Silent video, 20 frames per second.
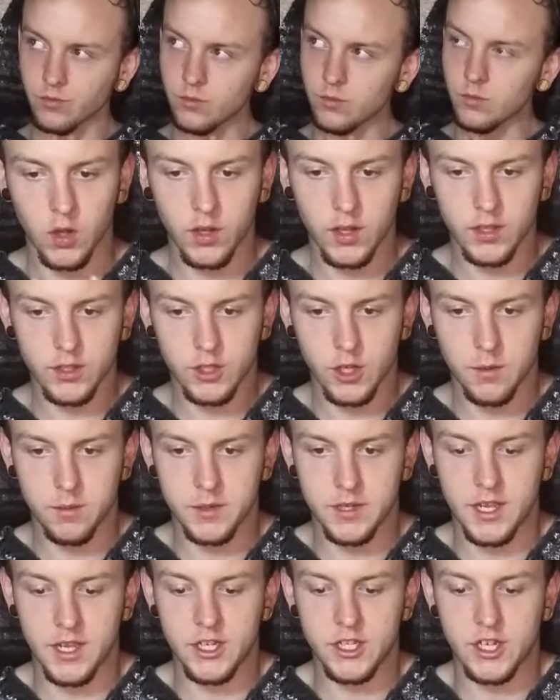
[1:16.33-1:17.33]
The only
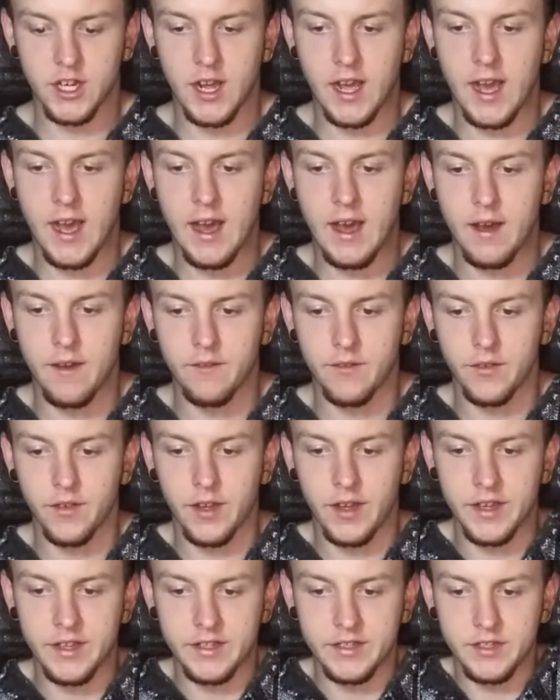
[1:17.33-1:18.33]
interpretation I
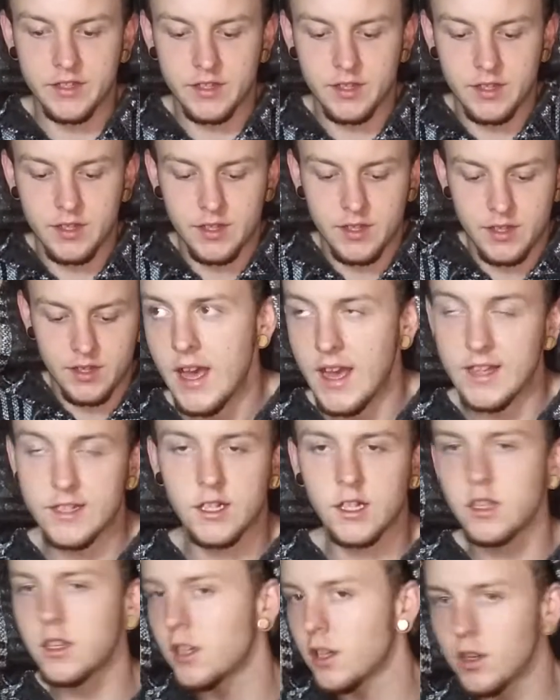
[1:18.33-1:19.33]
have is
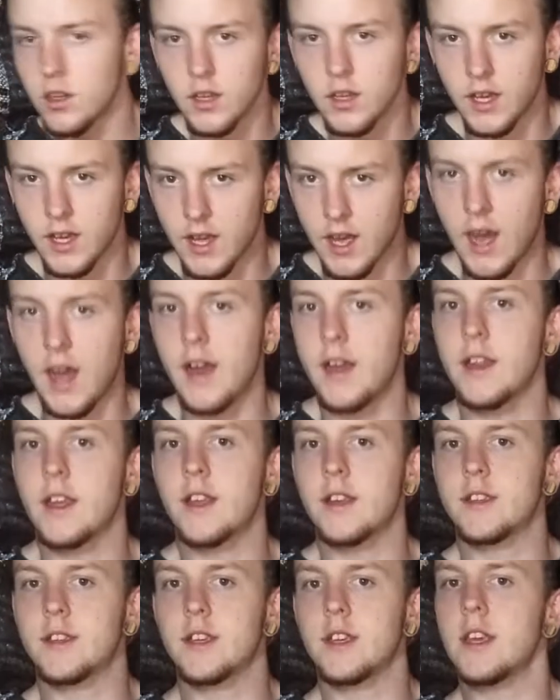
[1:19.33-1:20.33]
clearly I
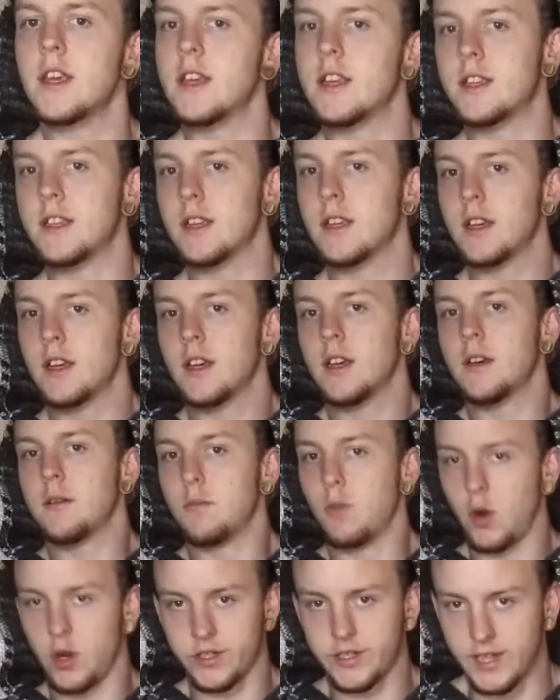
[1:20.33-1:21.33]
need to eat
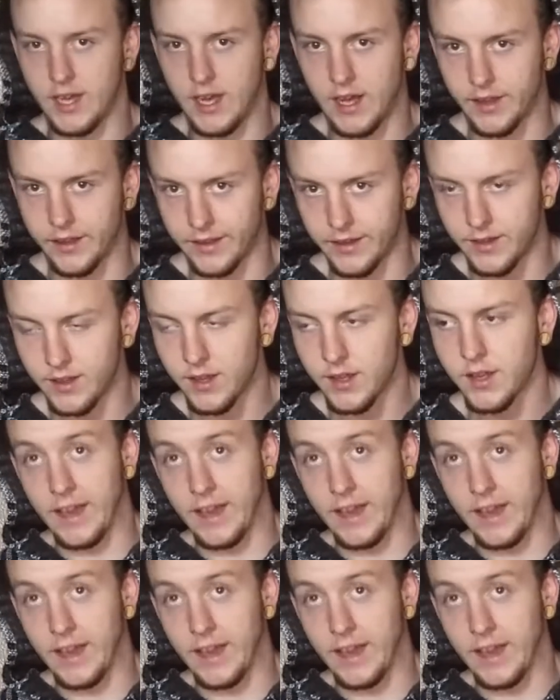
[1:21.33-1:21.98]
more salad.